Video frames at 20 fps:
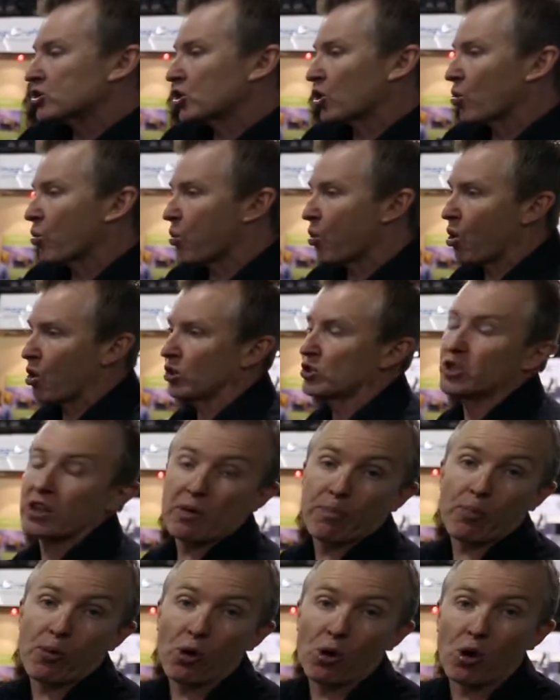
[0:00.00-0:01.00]
towards
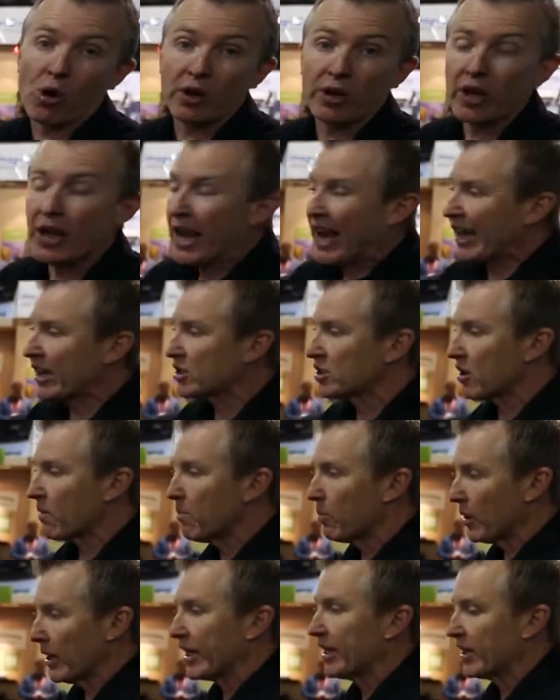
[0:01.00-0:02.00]
the port, it is
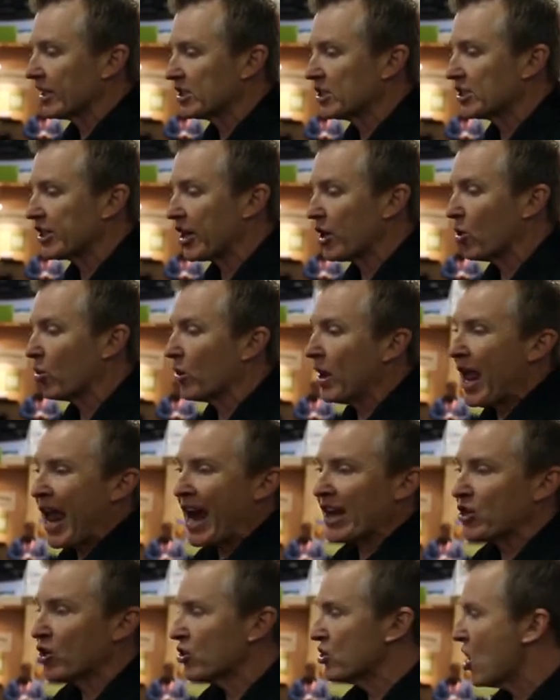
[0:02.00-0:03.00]
completely sealed
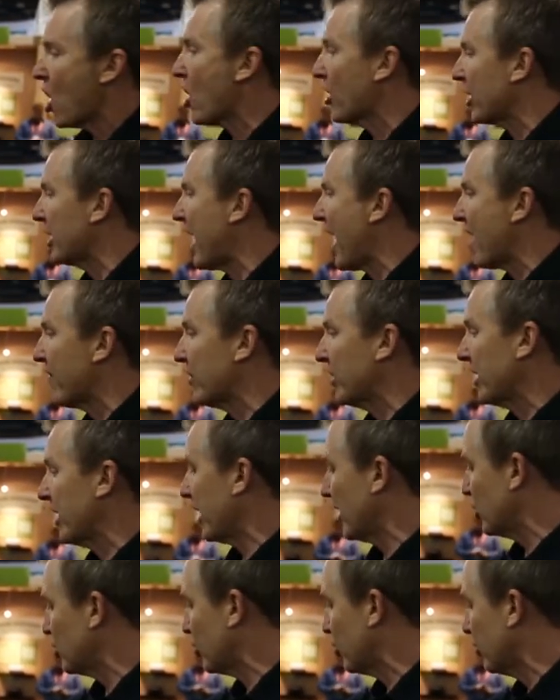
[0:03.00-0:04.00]
and you're not going to have any
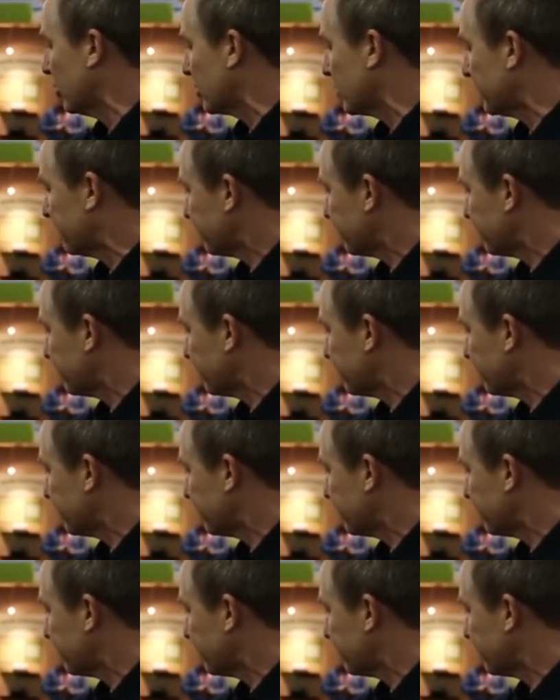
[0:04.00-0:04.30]
issues.